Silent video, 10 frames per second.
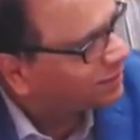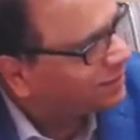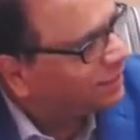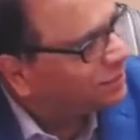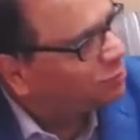
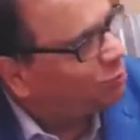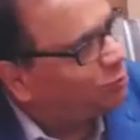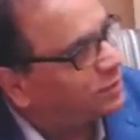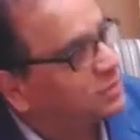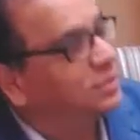There is no
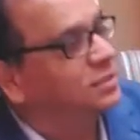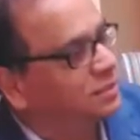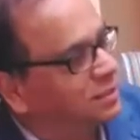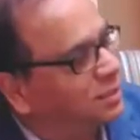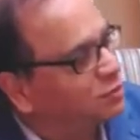
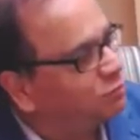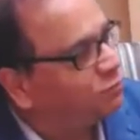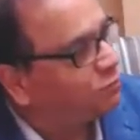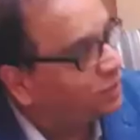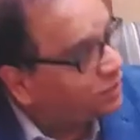restriction. There should be
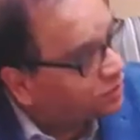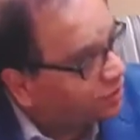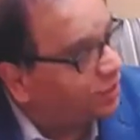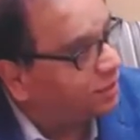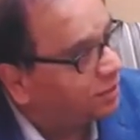free
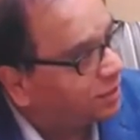trade,